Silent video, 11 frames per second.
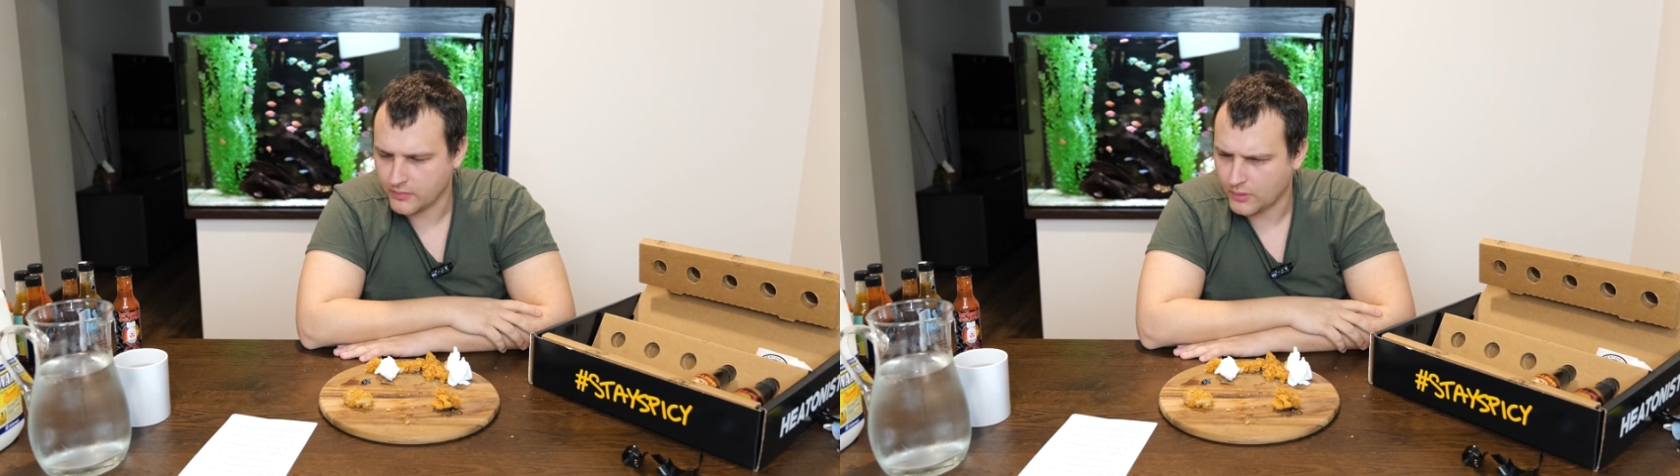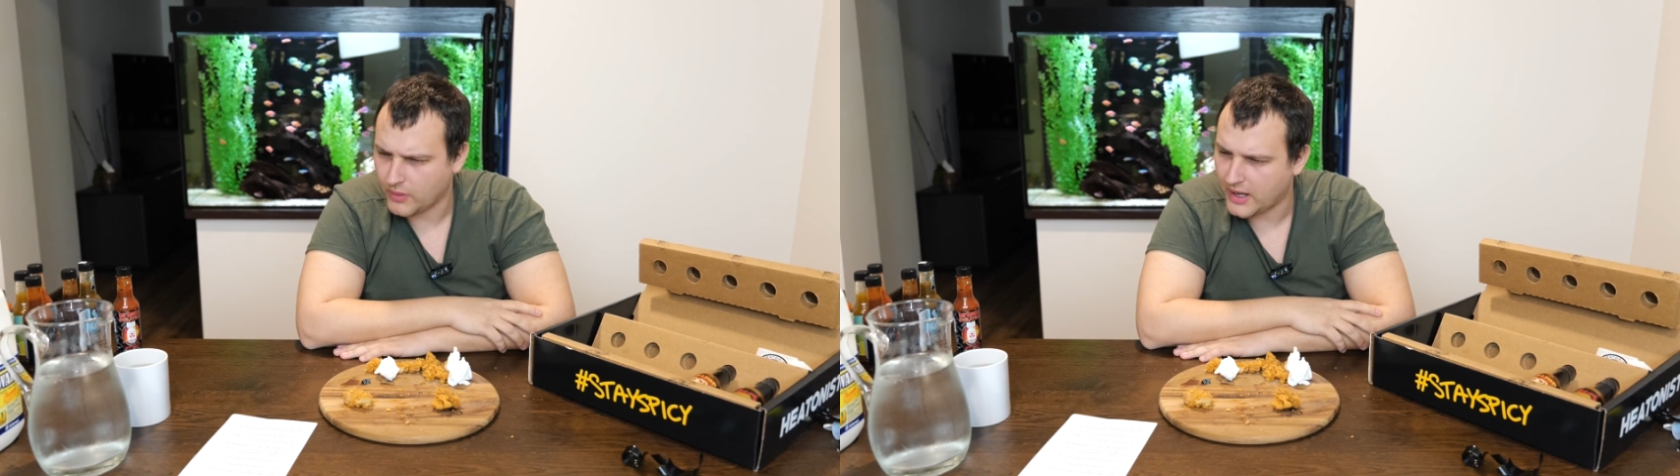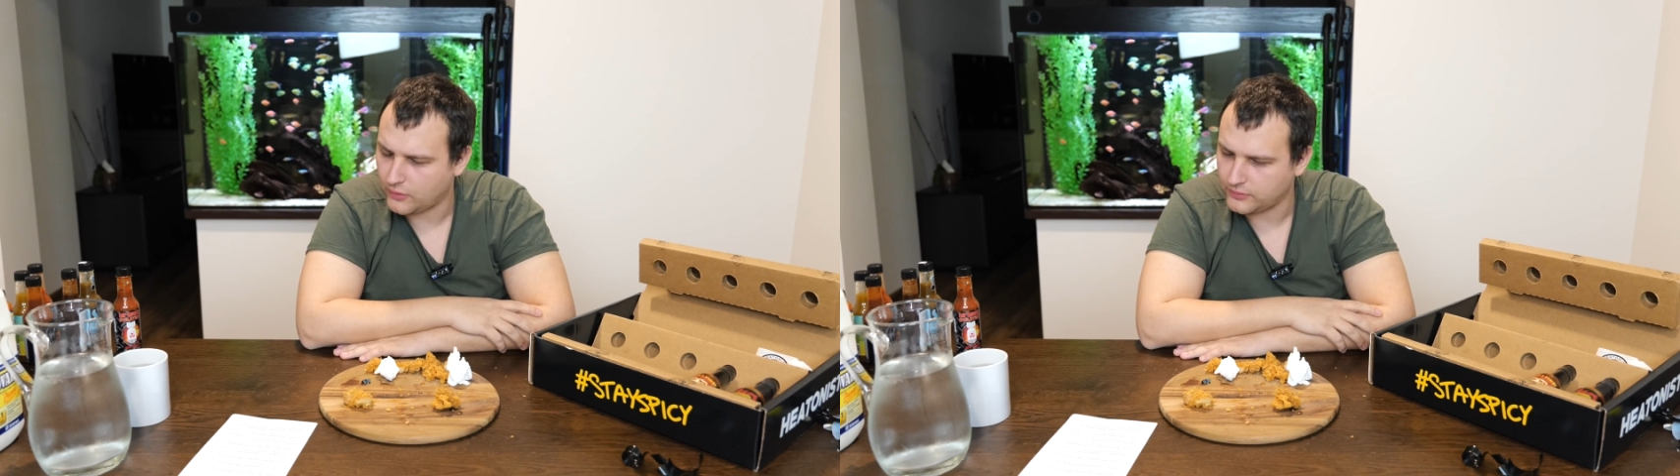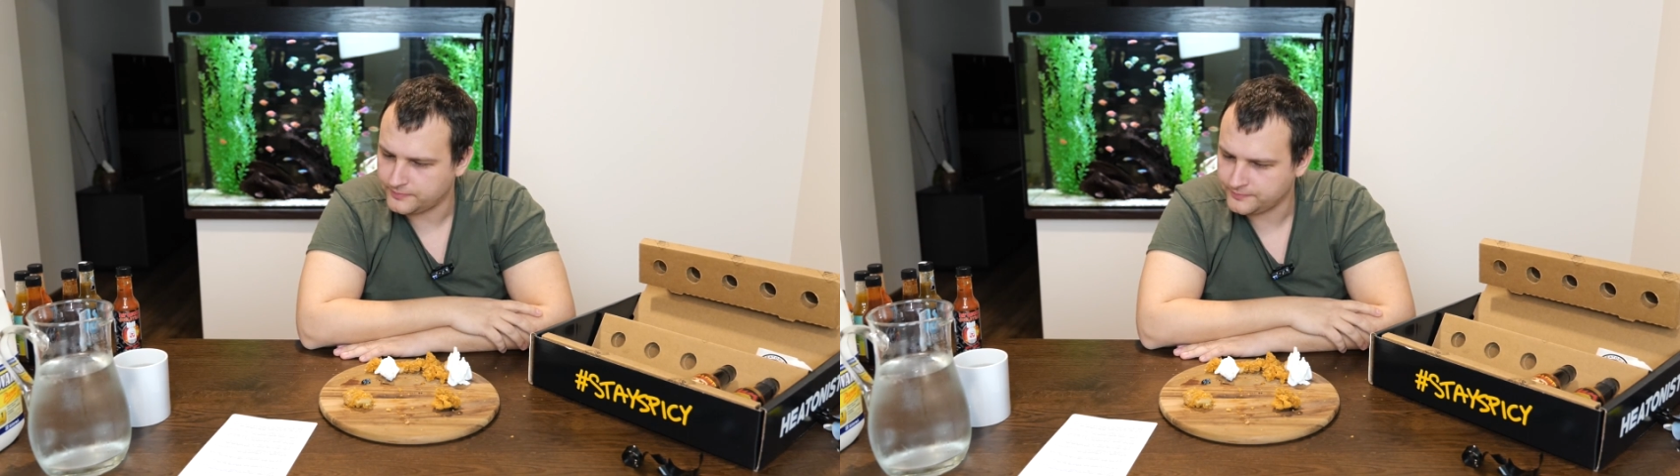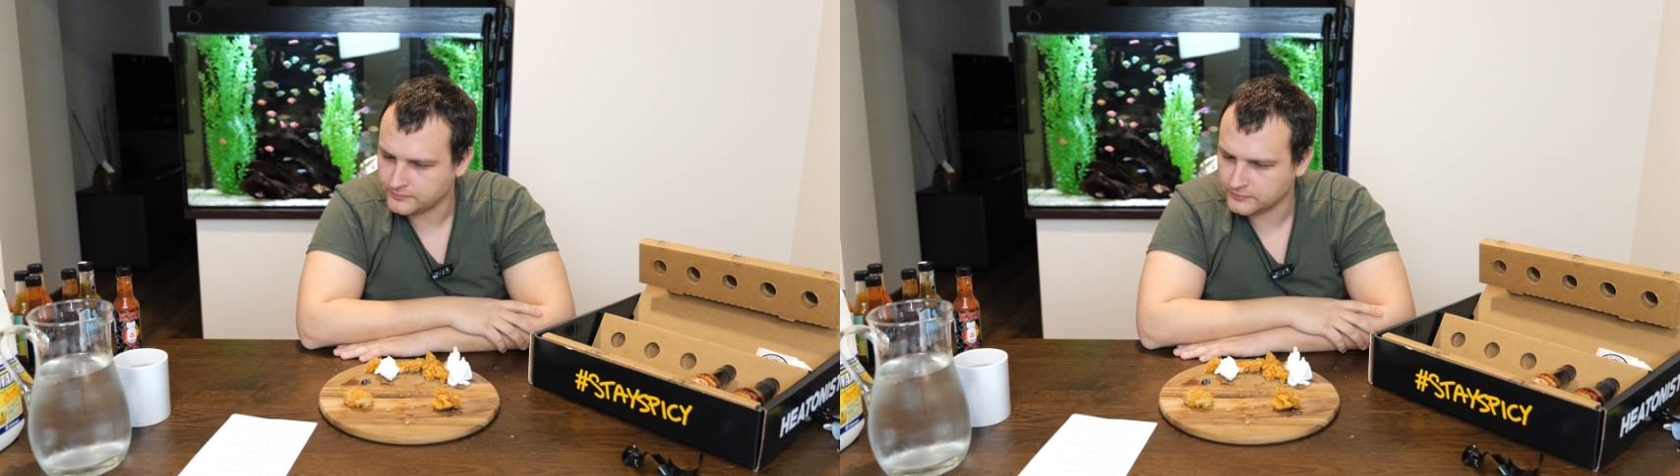Wow.